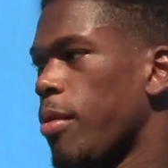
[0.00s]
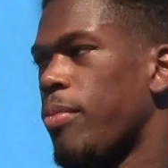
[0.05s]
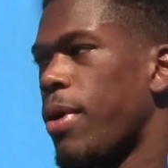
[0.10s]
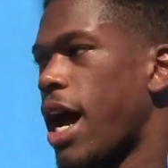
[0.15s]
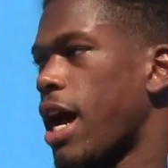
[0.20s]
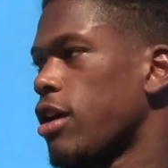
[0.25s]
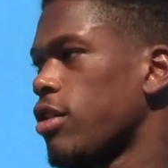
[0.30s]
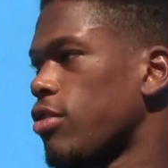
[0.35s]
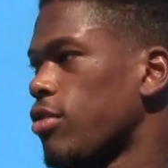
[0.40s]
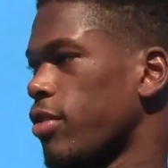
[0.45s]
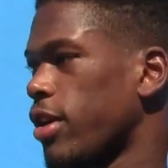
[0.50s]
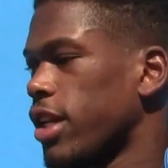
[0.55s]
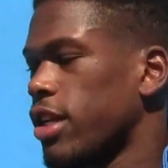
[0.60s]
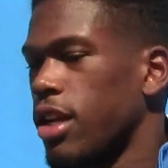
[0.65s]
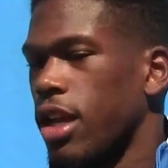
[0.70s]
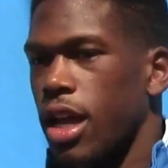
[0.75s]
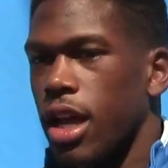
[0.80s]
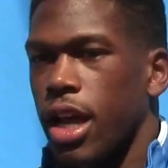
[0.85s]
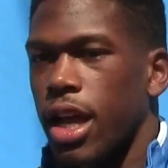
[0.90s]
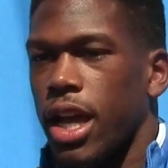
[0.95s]
battle, and,
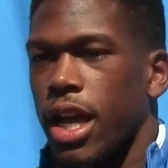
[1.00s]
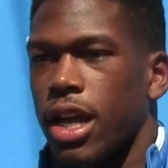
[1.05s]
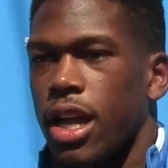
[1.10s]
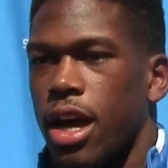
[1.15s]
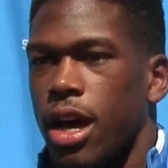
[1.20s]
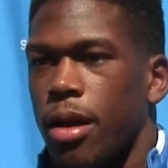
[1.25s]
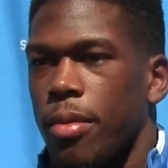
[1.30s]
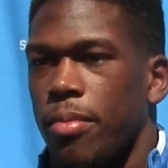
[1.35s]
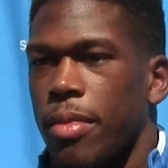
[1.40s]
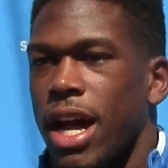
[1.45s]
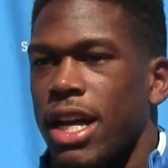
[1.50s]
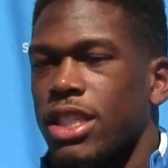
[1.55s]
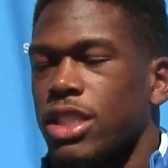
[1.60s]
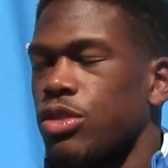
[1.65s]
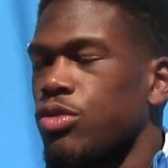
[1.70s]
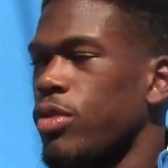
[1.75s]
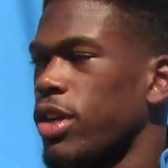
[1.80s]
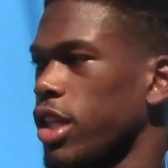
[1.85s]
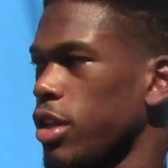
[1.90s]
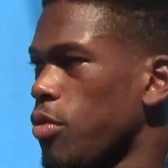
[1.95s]
and um, I
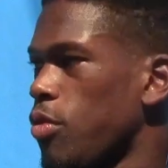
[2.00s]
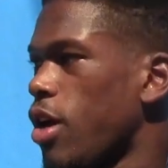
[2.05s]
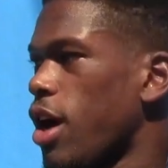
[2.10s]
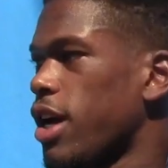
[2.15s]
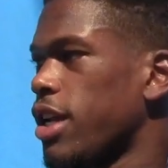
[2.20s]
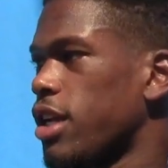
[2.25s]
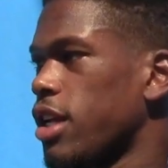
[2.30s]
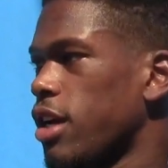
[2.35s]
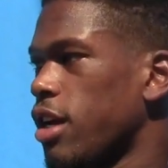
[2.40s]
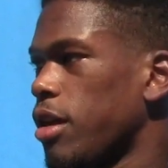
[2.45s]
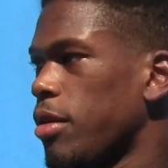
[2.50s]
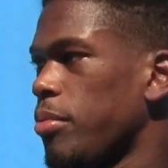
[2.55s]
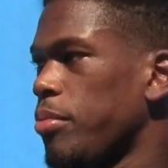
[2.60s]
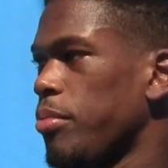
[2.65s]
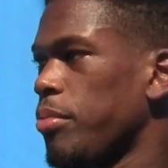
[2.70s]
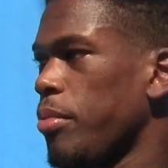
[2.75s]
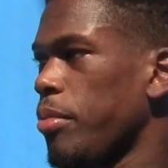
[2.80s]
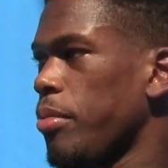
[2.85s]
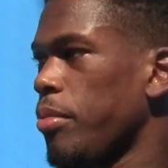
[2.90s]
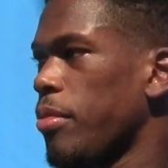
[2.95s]
just really wanted to
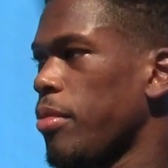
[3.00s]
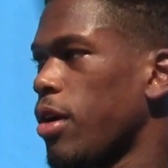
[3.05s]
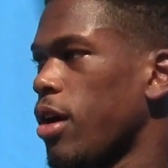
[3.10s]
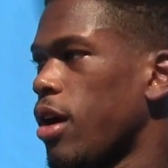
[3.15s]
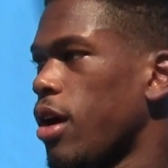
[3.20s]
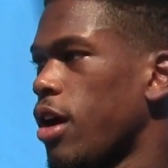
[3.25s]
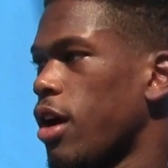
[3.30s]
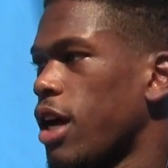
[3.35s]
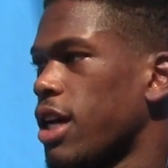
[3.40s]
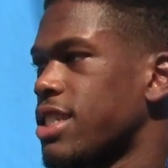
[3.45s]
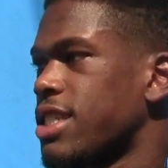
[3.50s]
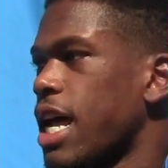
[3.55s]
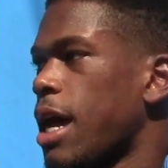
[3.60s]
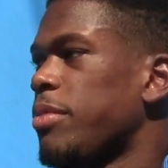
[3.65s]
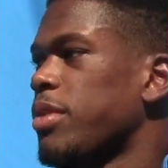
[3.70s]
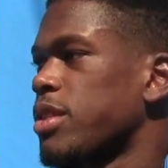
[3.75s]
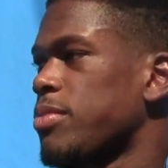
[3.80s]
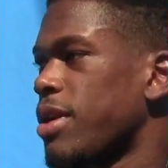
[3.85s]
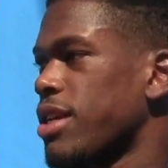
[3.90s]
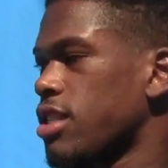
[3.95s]
uh,
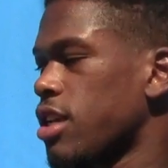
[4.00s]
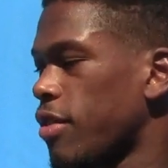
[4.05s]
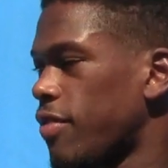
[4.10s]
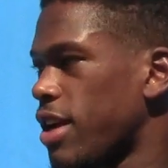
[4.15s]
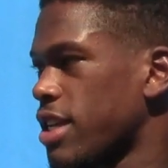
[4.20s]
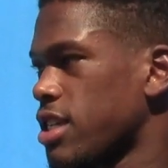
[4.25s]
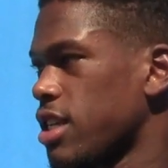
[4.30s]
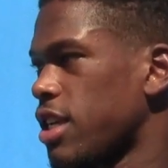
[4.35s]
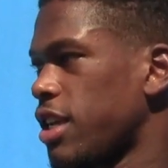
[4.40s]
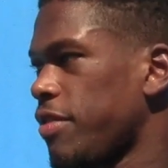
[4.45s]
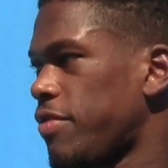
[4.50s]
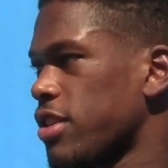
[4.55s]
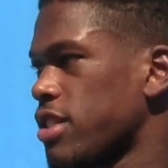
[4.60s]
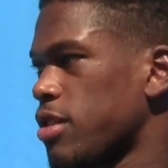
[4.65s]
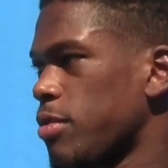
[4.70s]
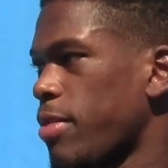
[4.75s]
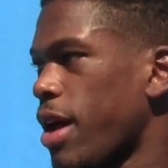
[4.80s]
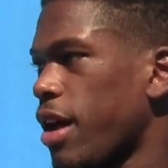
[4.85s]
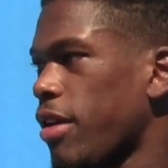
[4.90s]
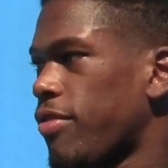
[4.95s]
establish myself as a
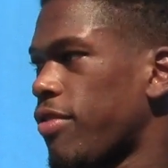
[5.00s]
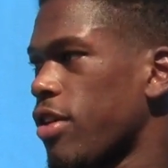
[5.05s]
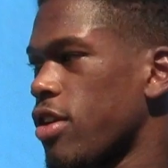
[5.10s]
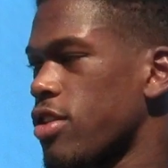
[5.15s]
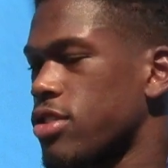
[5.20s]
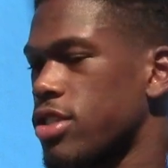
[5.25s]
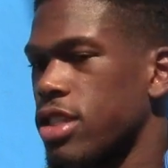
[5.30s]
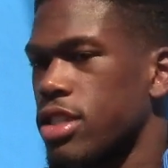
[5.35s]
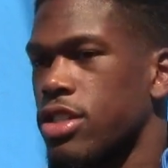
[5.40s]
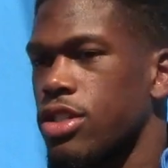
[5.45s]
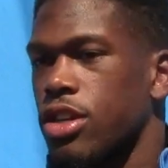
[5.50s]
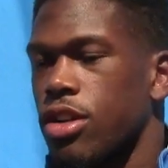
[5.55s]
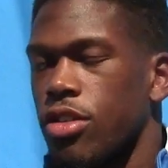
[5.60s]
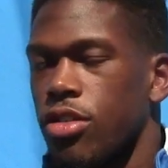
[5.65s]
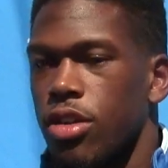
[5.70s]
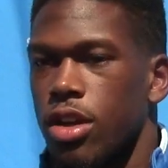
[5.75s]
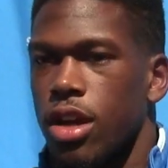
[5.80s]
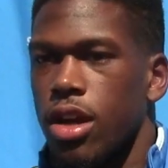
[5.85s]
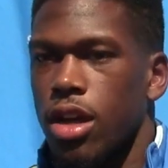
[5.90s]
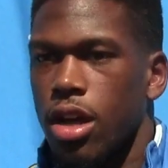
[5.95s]
defensive back first. And so
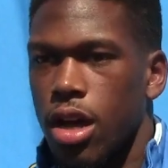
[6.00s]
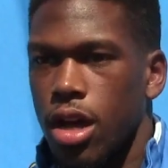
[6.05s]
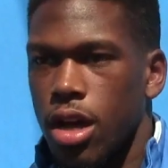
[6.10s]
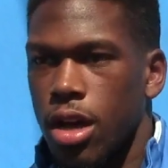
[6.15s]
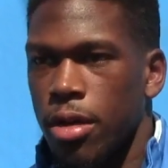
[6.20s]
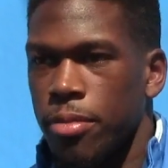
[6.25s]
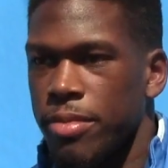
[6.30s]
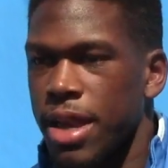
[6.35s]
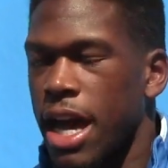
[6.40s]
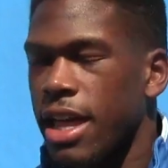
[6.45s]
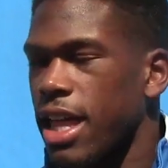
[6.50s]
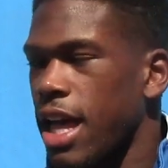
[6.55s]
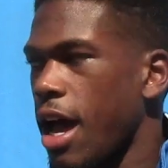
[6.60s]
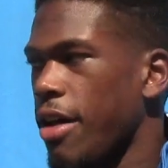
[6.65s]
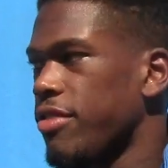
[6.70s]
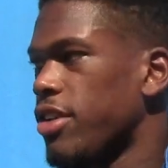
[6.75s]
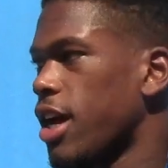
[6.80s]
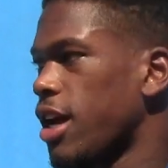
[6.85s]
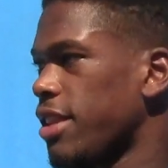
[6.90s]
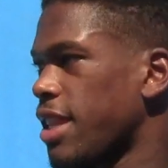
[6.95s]
um, now that
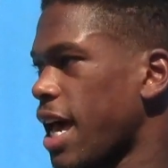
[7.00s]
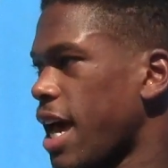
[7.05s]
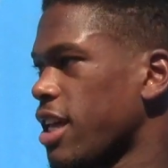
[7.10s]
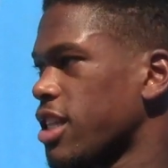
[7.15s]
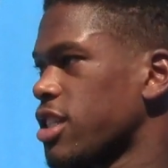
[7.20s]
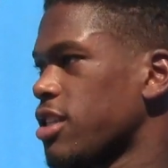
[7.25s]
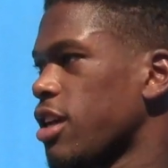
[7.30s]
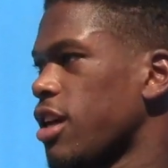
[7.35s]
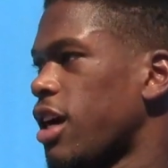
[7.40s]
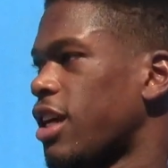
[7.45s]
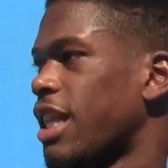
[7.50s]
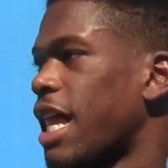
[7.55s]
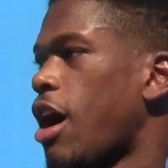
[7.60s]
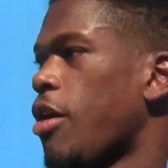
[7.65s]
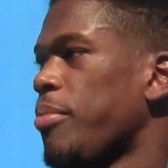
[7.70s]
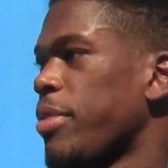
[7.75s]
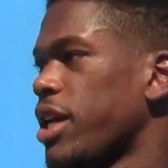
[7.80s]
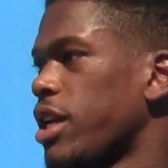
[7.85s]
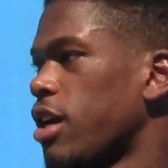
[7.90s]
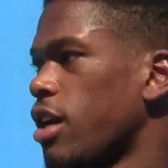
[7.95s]
I've done that, has
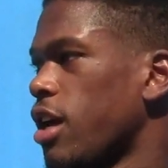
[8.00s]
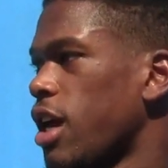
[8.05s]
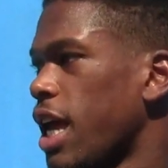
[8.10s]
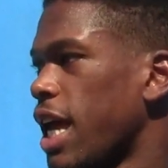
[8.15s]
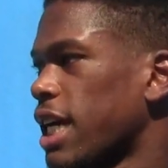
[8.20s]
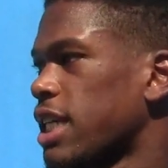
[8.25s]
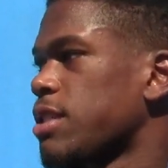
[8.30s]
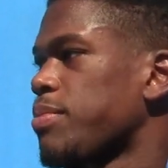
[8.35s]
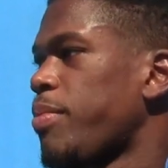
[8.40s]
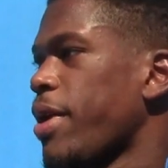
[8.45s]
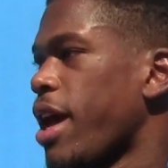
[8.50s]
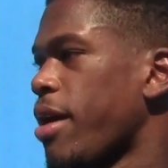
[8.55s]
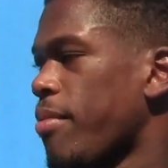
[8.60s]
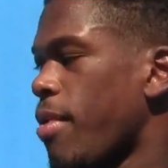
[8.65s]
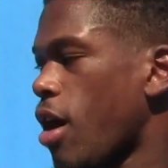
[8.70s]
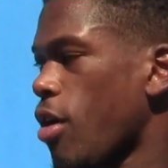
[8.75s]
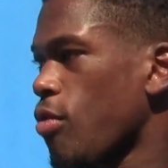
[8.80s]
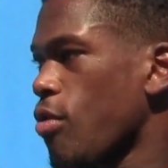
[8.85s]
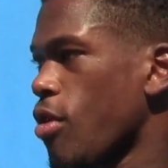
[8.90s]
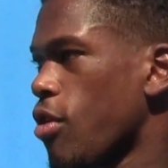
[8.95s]
allowed me to expand
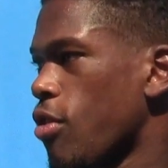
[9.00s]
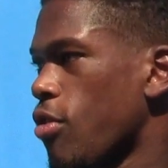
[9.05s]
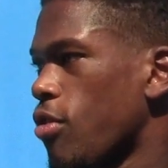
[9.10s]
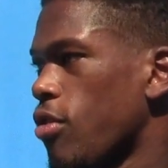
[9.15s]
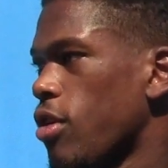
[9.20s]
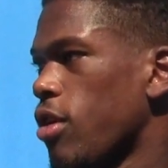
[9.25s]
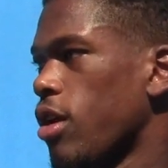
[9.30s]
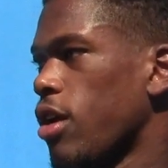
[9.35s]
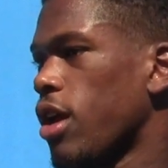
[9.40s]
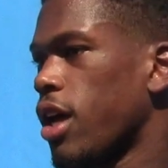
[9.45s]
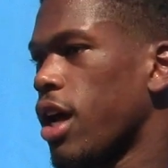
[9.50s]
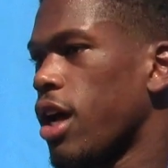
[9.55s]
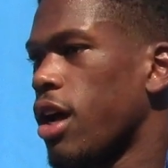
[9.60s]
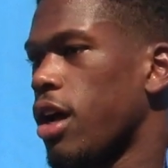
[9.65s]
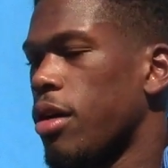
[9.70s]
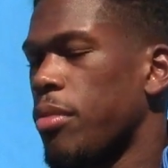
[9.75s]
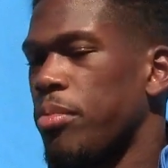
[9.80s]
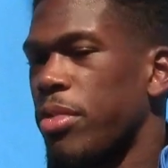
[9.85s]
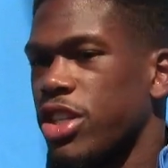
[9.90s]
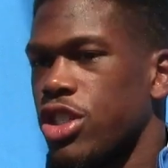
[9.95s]
my role.
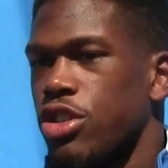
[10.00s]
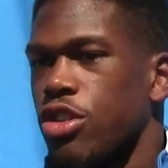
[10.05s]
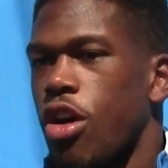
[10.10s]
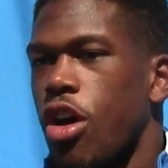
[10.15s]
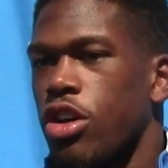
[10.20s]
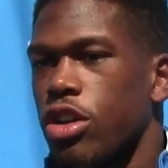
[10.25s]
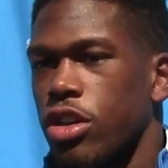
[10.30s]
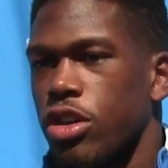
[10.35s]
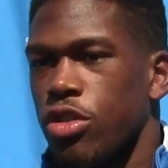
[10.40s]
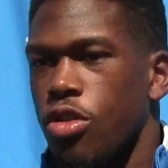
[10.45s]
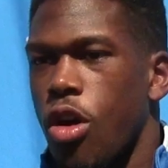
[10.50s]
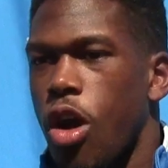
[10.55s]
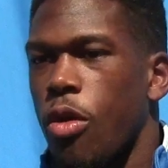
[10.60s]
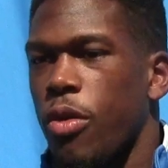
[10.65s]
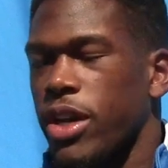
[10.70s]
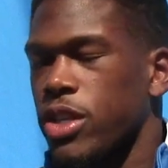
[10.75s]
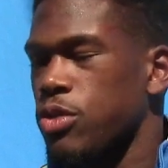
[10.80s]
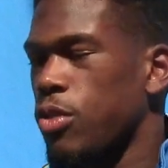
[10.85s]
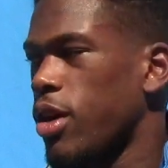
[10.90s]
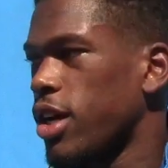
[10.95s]
Um, but you all, you
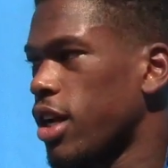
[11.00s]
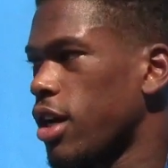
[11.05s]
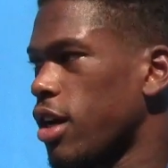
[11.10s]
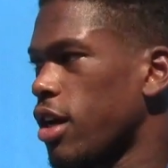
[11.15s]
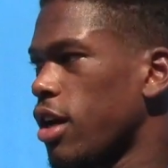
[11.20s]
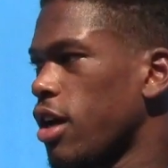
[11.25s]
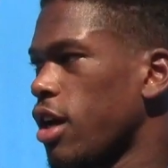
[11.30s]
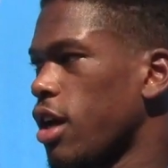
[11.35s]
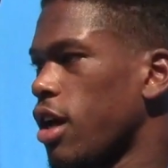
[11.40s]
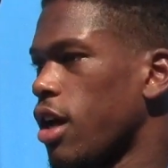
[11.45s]
always want to